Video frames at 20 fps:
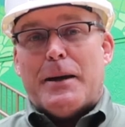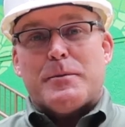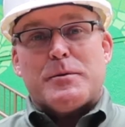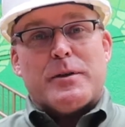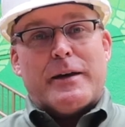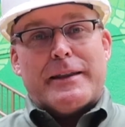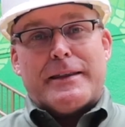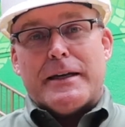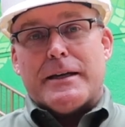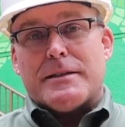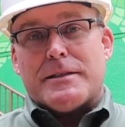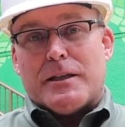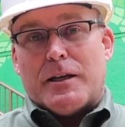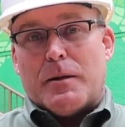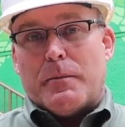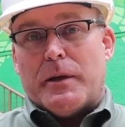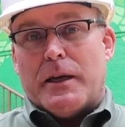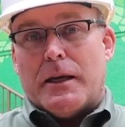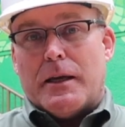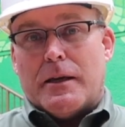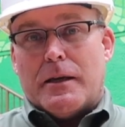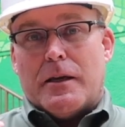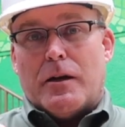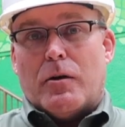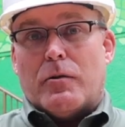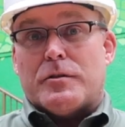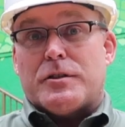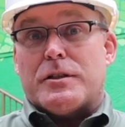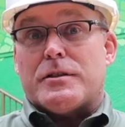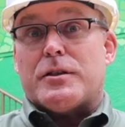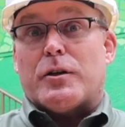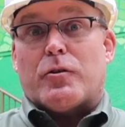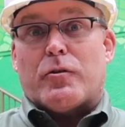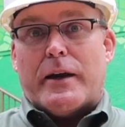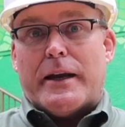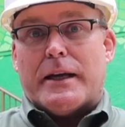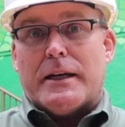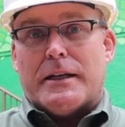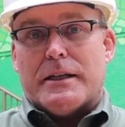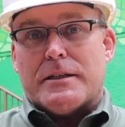So I think it's going to be, you know, just a
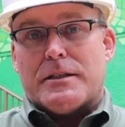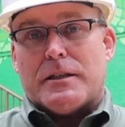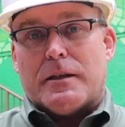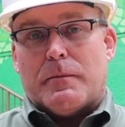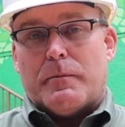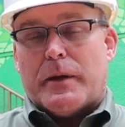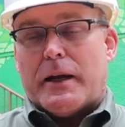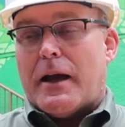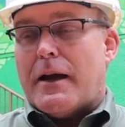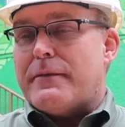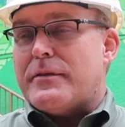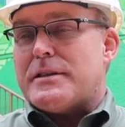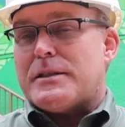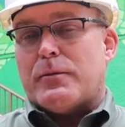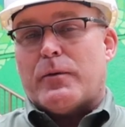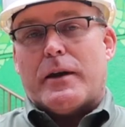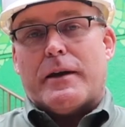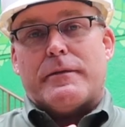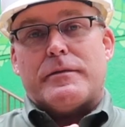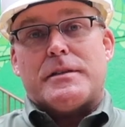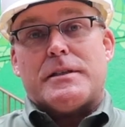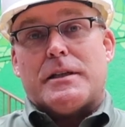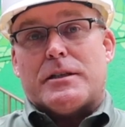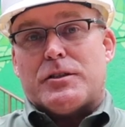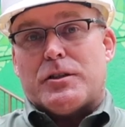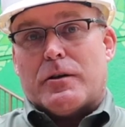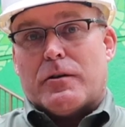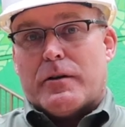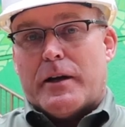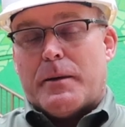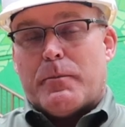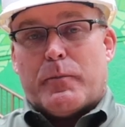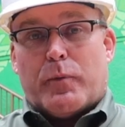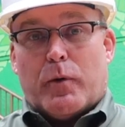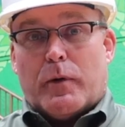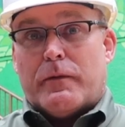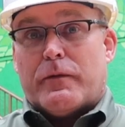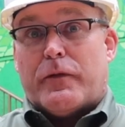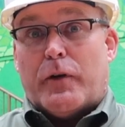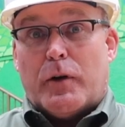great addition, but obviously we have such a great
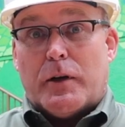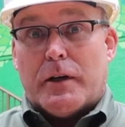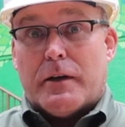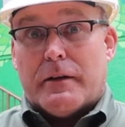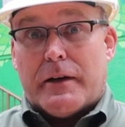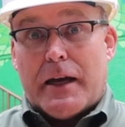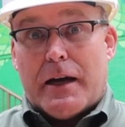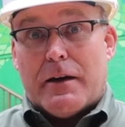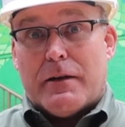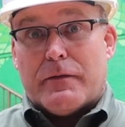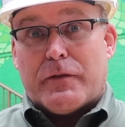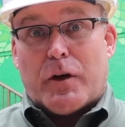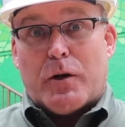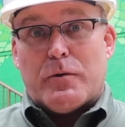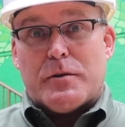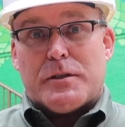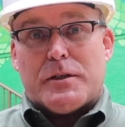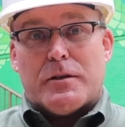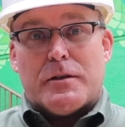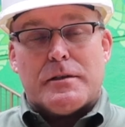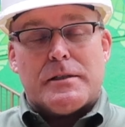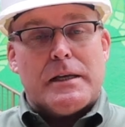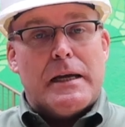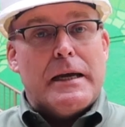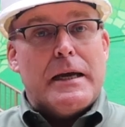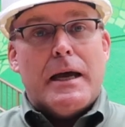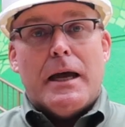portfolio now of coasters.